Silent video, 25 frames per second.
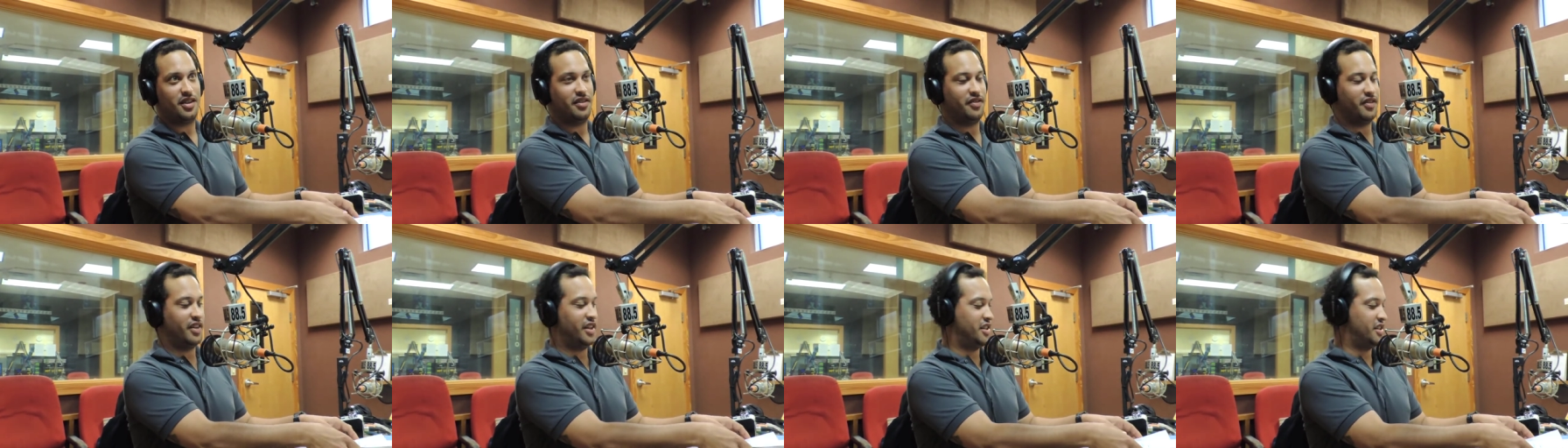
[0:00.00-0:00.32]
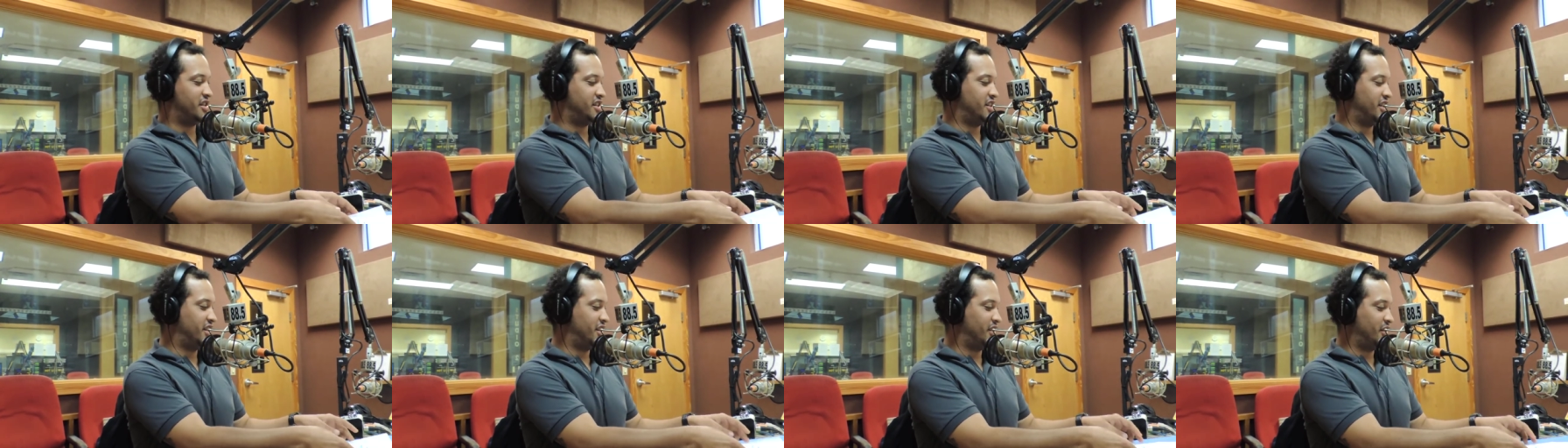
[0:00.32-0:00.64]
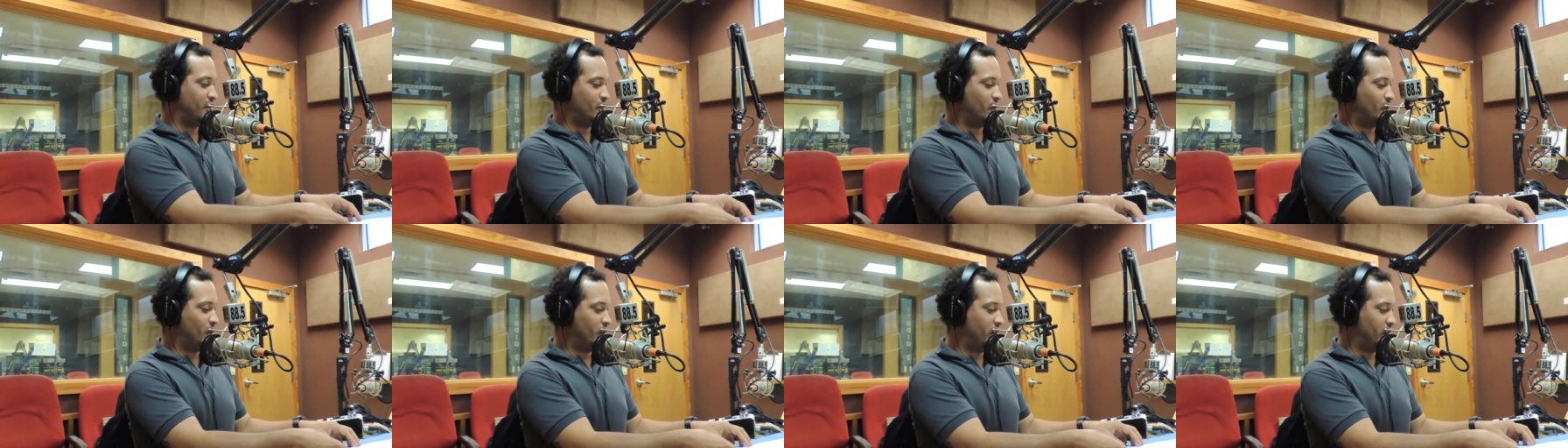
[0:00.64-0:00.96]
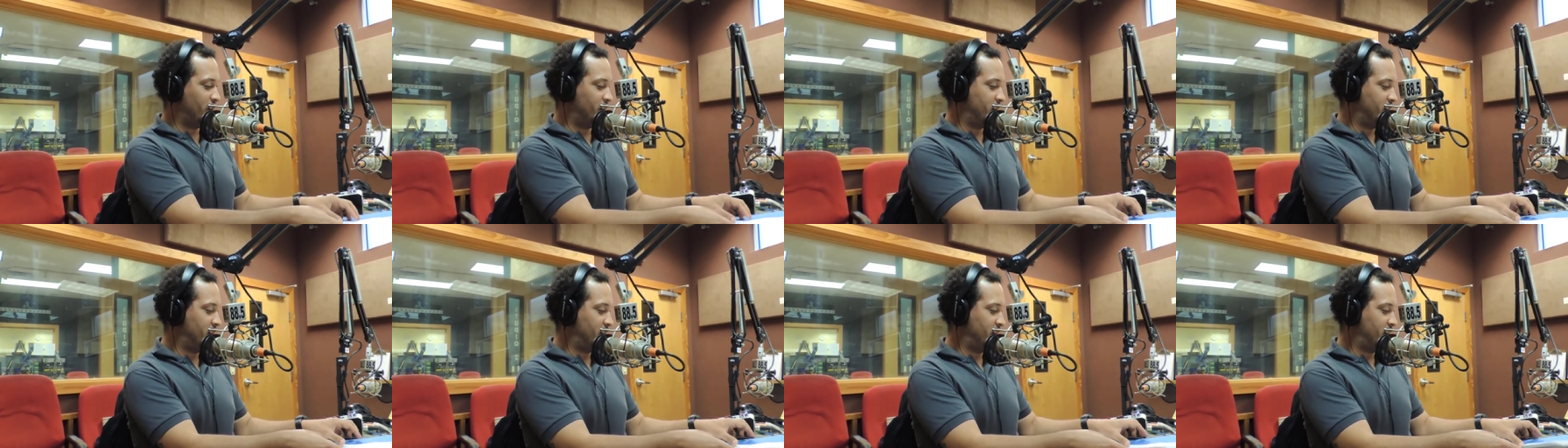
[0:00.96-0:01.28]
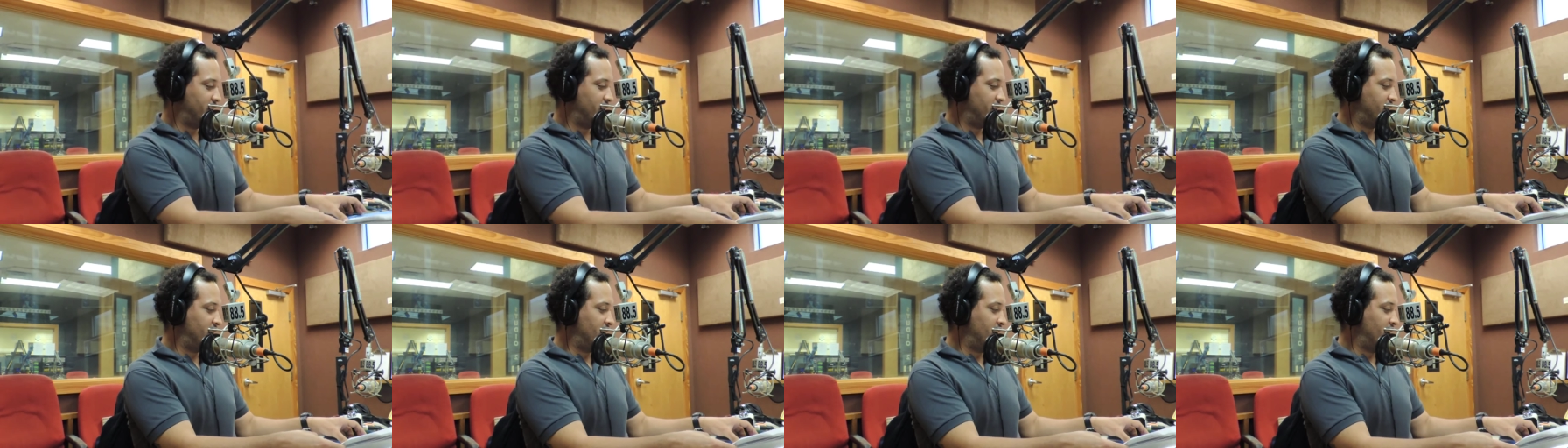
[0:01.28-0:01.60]
Convention or
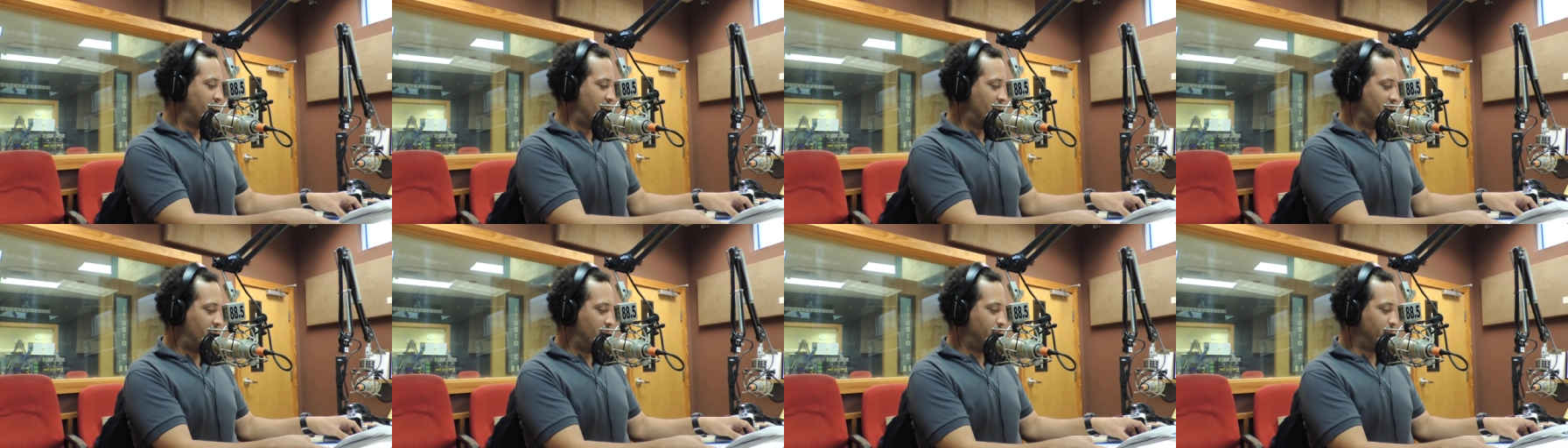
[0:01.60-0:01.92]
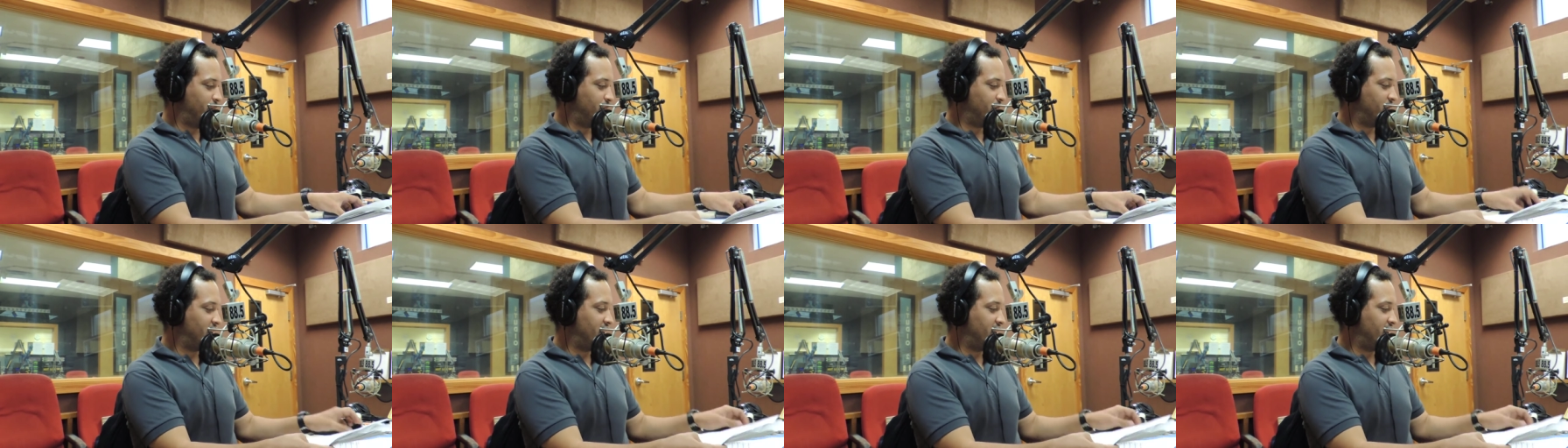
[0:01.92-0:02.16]
um,